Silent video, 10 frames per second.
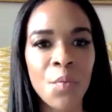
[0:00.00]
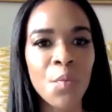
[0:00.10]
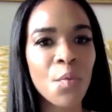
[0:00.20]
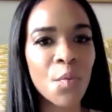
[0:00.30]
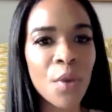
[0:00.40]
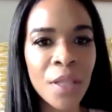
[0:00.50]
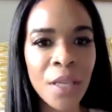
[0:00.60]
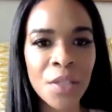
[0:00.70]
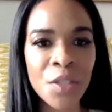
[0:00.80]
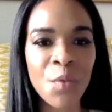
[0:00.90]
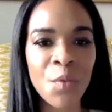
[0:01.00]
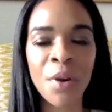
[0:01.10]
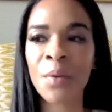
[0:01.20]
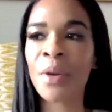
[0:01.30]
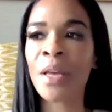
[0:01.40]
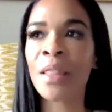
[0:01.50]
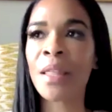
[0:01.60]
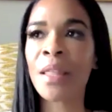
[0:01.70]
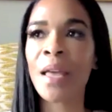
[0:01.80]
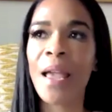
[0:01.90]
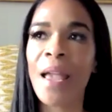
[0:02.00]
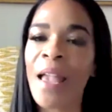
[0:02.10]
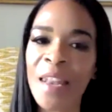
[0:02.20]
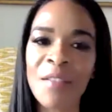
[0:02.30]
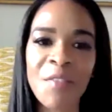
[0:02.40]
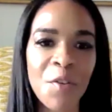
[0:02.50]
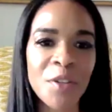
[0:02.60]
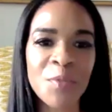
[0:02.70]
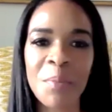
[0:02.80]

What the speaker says: really good to work with. And of course,